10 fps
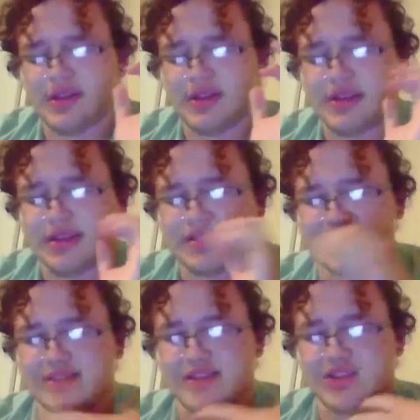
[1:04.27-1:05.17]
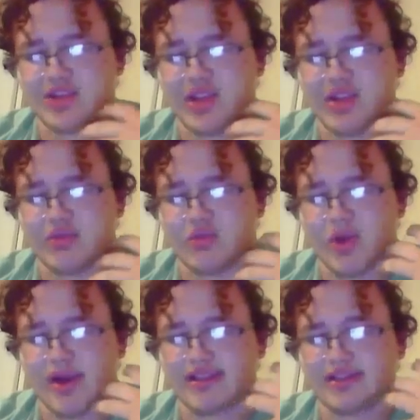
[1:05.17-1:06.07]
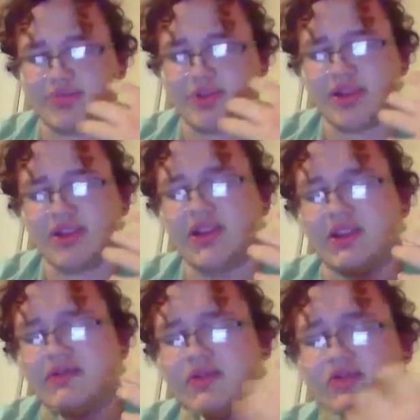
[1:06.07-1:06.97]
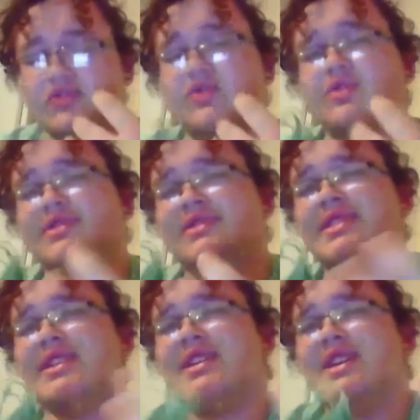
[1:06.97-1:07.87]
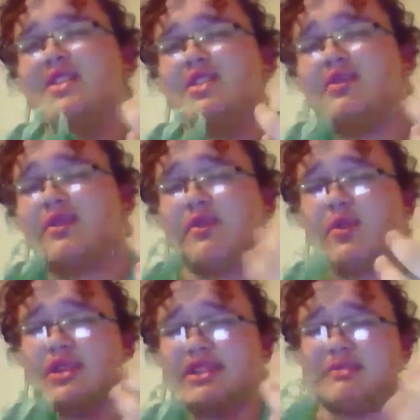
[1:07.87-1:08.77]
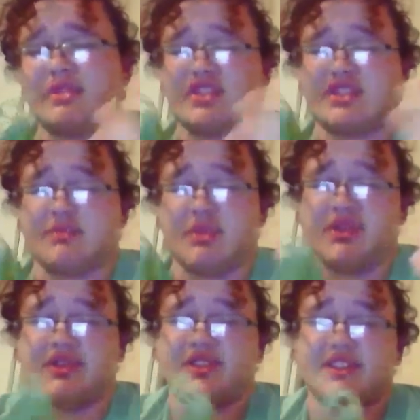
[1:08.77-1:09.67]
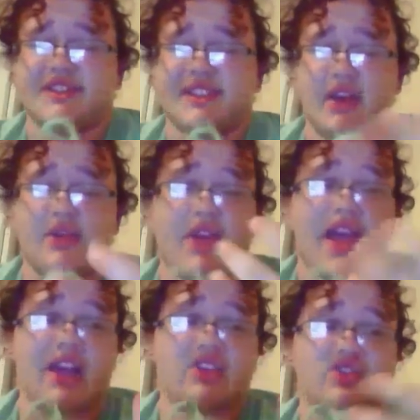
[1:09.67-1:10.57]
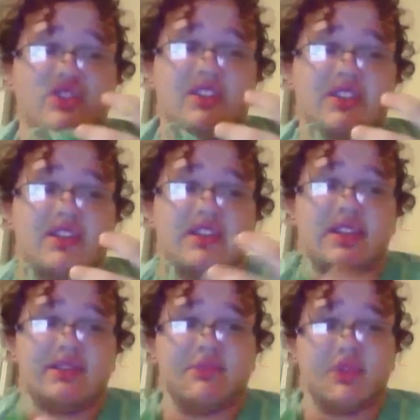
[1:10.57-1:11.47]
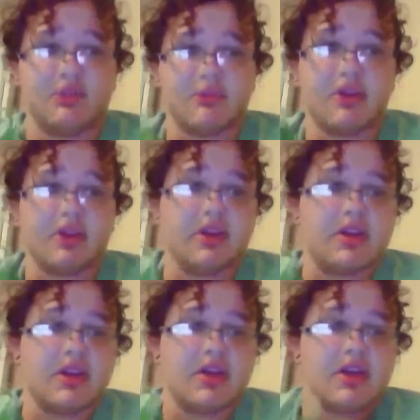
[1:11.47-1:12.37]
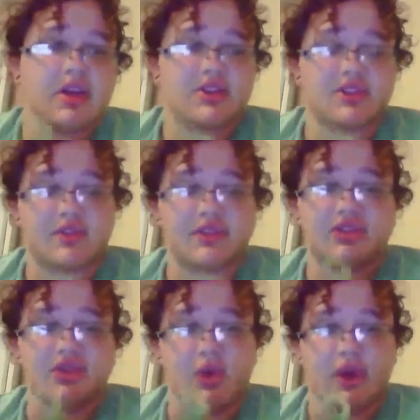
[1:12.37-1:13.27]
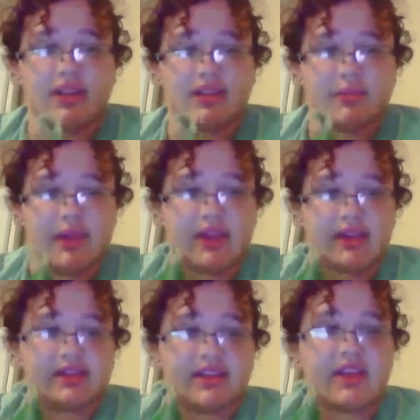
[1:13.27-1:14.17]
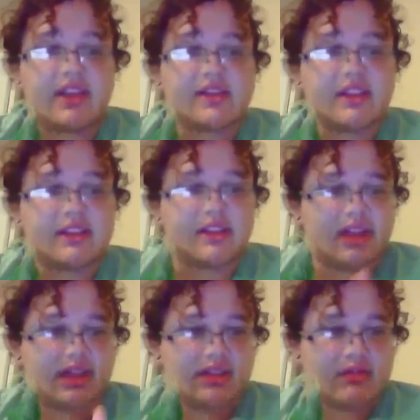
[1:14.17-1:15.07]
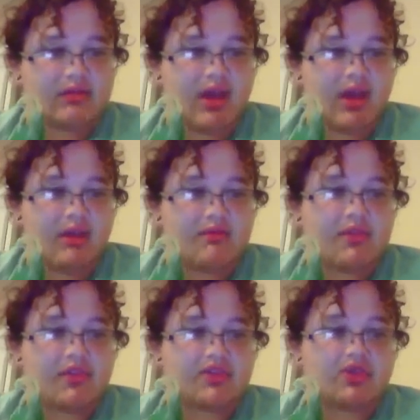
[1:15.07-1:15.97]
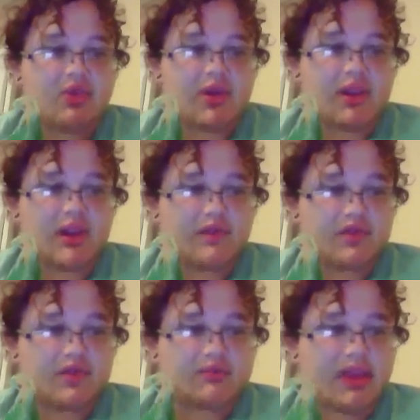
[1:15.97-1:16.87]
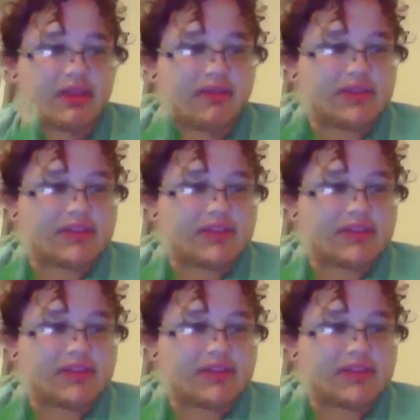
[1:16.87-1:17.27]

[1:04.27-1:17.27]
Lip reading: this is such a widespread food source that over 40 species of birds in the south actually eat beautyberry. So it's quite in demand, and there's quite a lot of use made of it.